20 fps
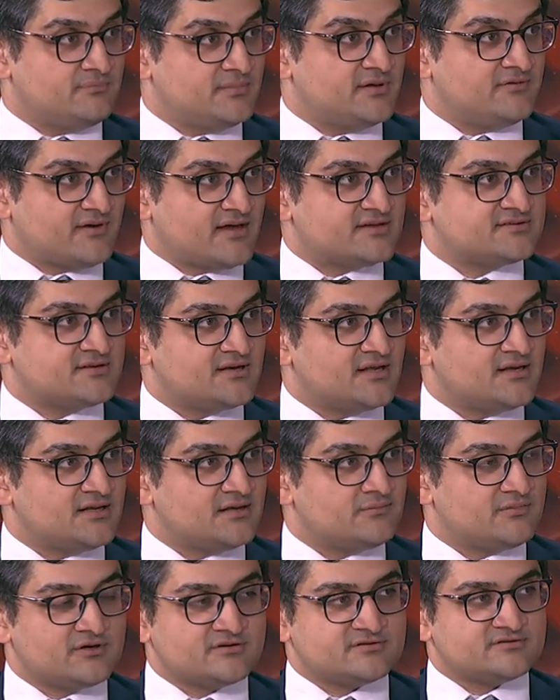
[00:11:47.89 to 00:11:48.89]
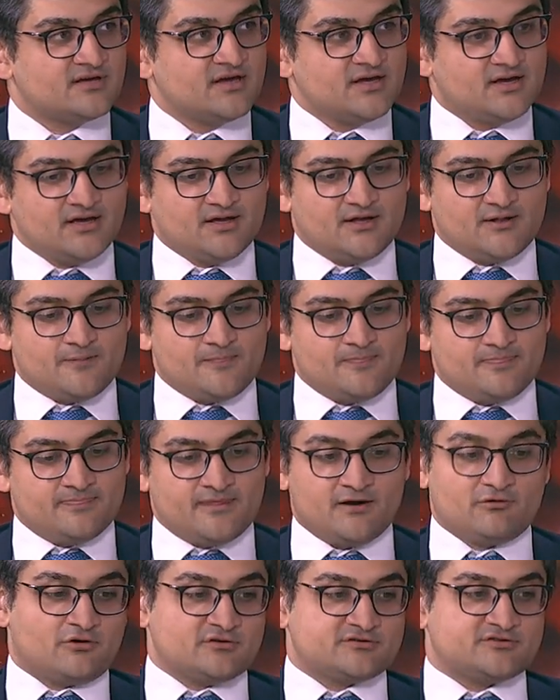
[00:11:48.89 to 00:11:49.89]
fascinating, because
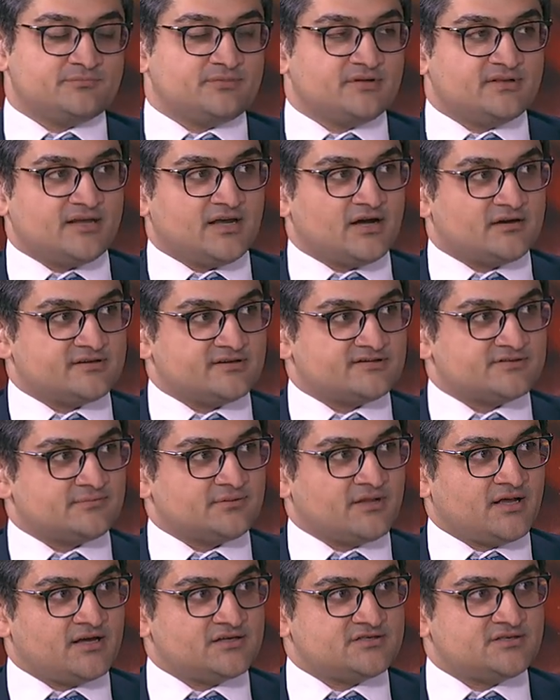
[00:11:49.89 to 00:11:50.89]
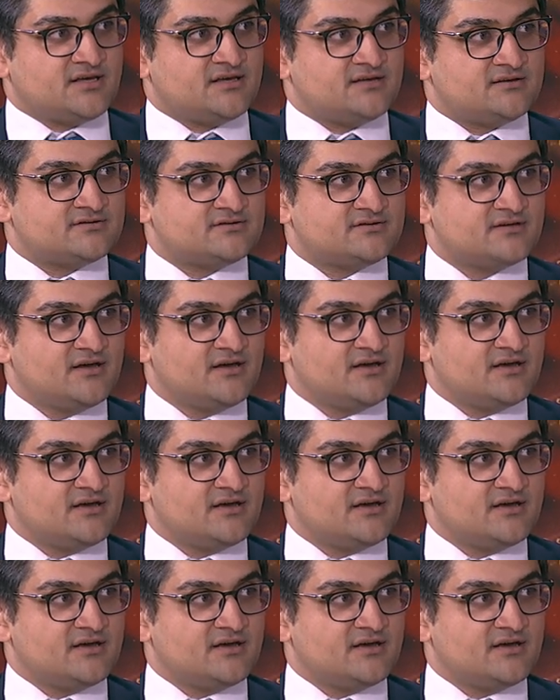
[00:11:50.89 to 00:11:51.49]
they're also building out their supply chains.